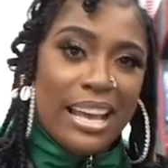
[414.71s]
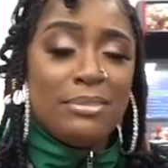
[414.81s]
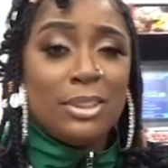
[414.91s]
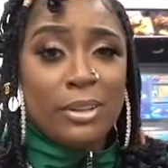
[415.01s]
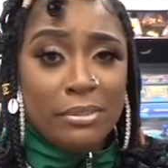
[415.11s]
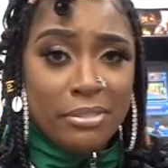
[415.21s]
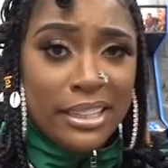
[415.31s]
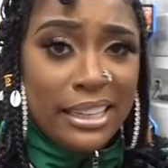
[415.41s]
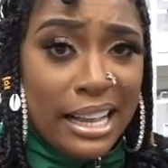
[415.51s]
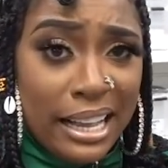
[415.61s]
Adam's a great
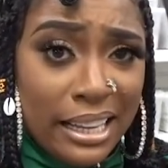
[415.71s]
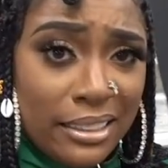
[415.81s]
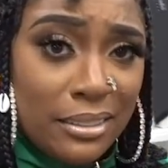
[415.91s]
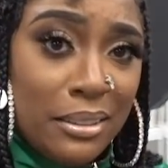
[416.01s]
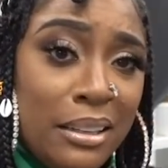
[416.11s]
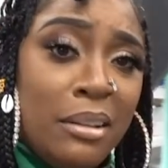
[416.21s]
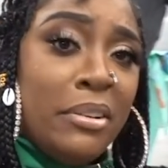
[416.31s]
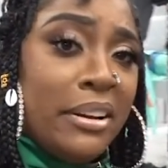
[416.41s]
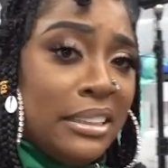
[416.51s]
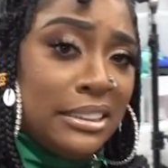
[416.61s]
fucking guy.
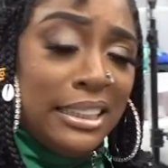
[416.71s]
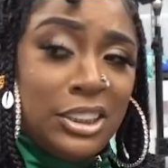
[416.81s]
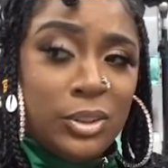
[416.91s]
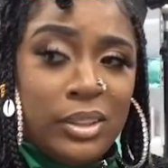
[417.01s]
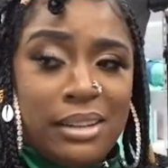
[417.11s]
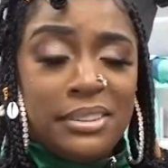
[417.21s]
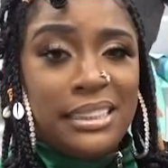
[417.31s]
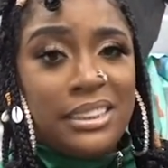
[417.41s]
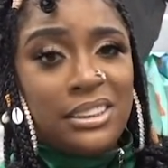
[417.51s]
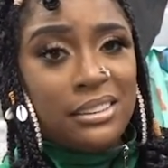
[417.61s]
Very intellectual
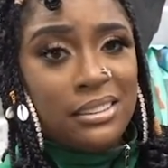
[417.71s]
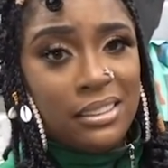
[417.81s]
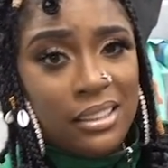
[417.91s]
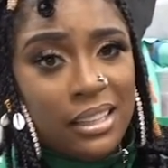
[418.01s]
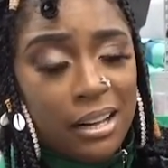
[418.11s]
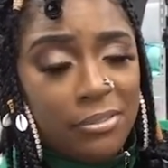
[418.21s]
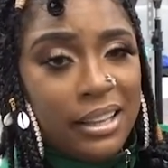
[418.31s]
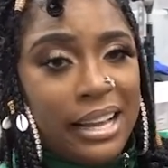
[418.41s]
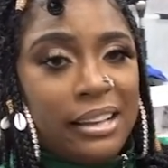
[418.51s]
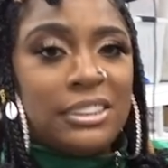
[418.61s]
conversation. I feel
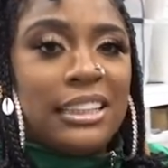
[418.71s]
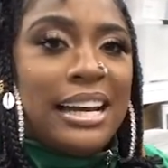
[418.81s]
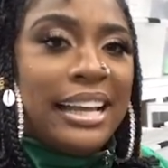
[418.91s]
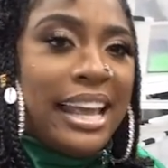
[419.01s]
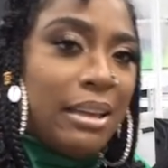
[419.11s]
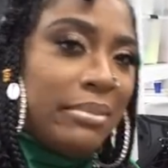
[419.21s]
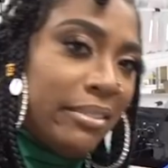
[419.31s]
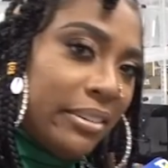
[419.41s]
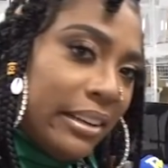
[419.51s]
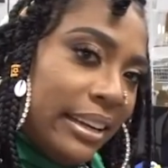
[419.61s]
like it was a lot of game
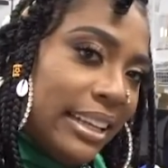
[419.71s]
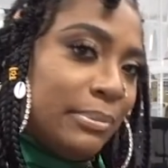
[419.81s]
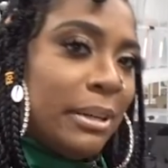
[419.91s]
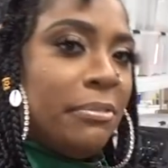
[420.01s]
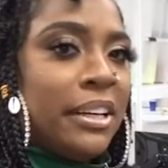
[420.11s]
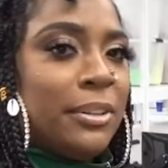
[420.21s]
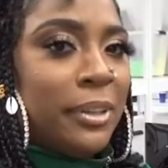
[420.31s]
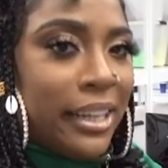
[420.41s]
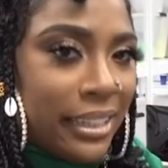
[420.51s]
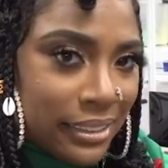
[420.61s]
giving. Niggas better fuck
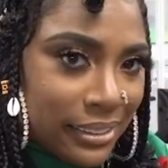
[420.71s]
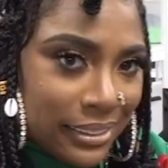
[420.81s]
with it.